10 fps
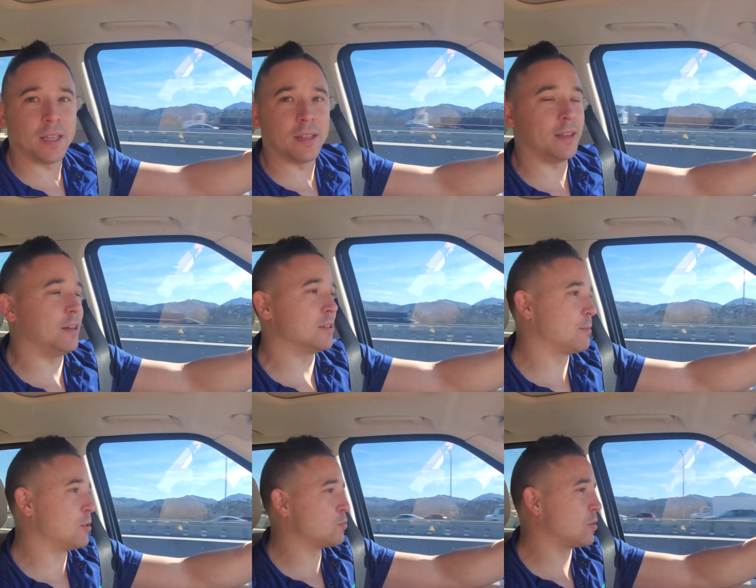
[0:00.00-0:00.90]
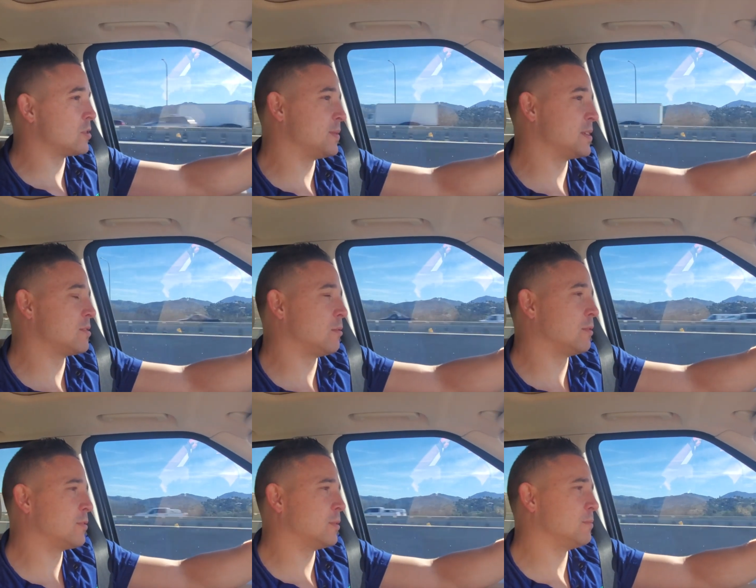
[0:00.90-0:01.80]
And you know, some of those words have been
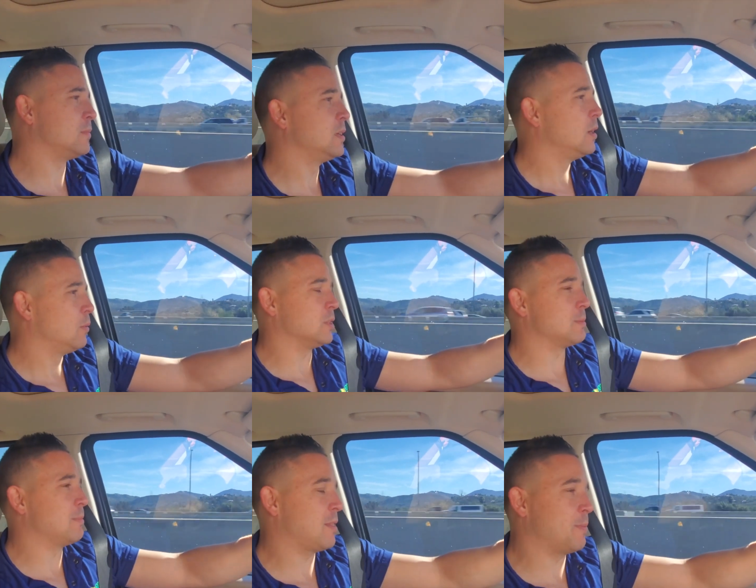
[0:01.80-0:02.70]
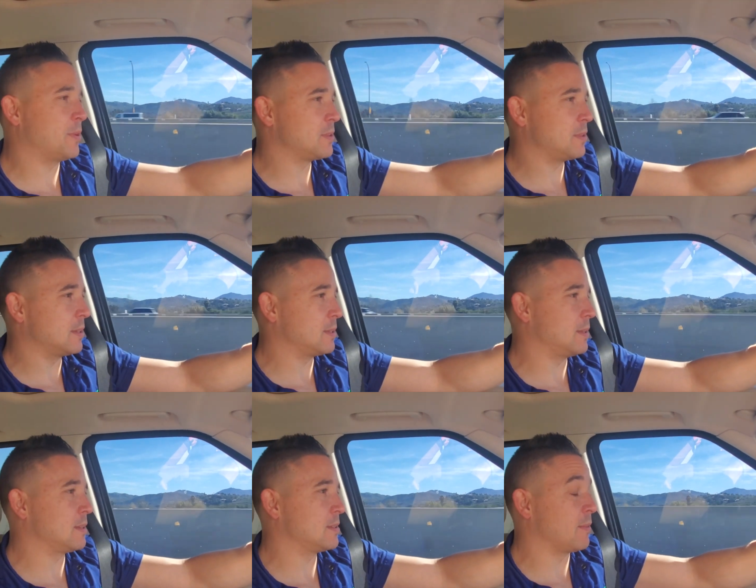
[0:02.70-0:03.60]
stolen from Will Smith, but there's,
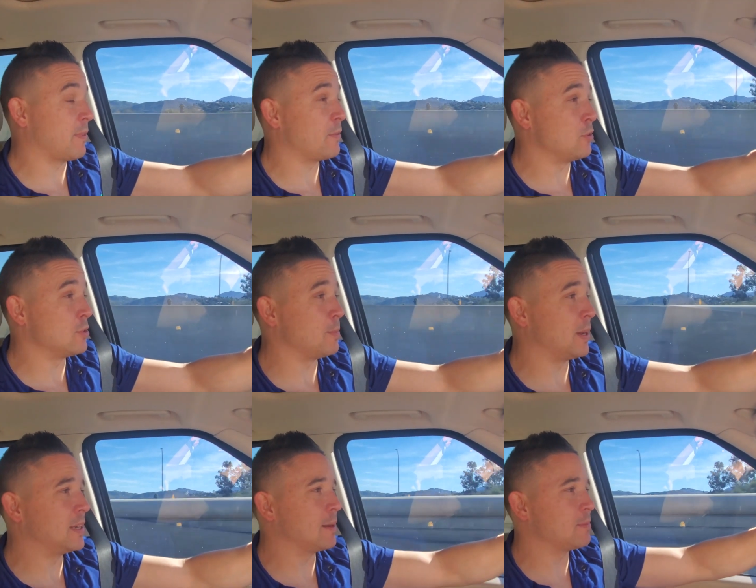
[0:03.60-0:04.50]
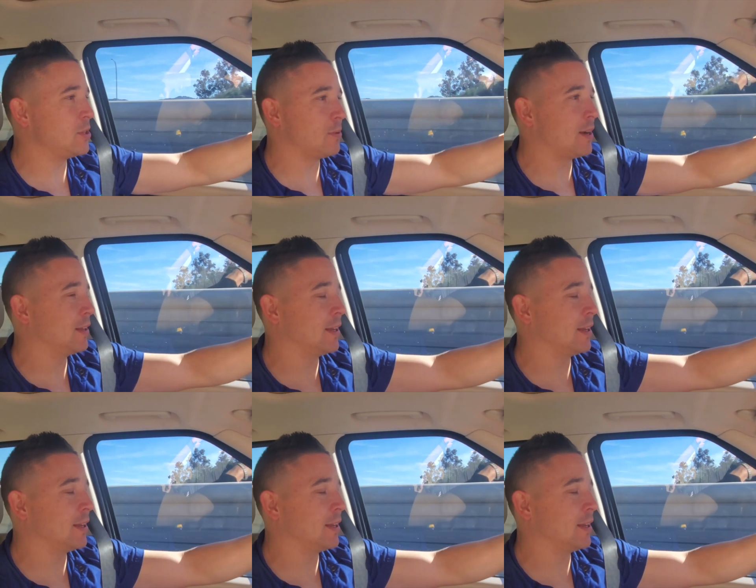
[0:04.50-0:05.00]
the stuff I've used many times too, right?